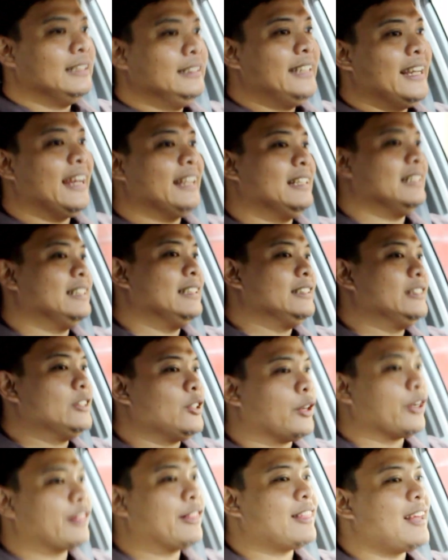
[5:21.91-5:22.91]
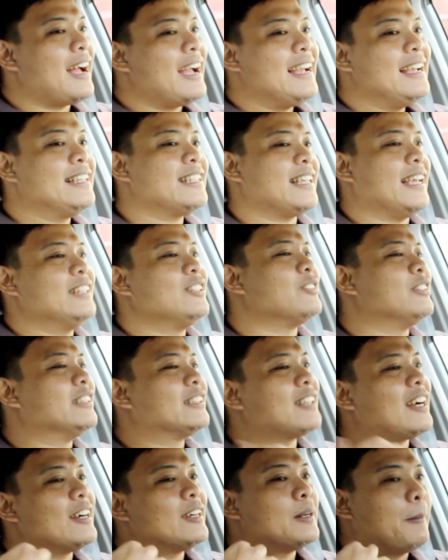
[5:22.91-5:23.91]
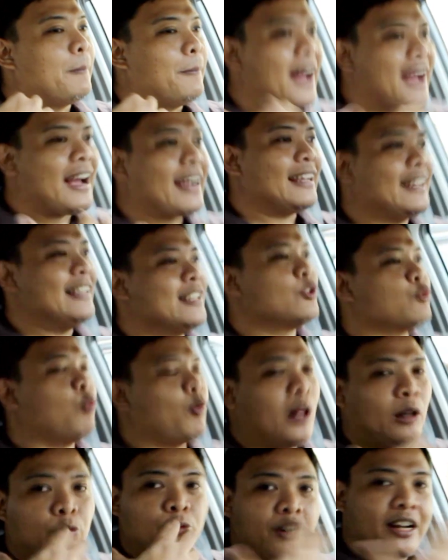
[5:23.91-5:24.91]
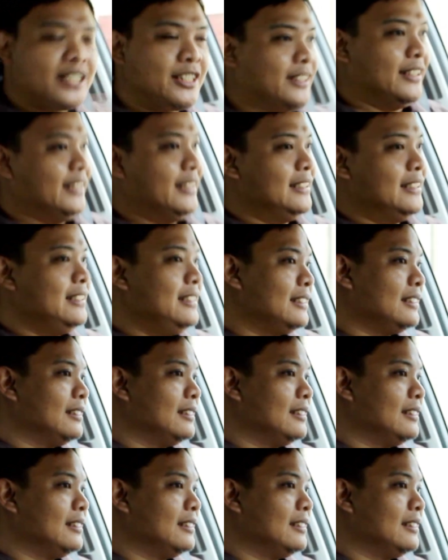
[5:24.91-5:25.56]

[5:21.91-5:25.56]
yet your thighs and your entire back is well rested.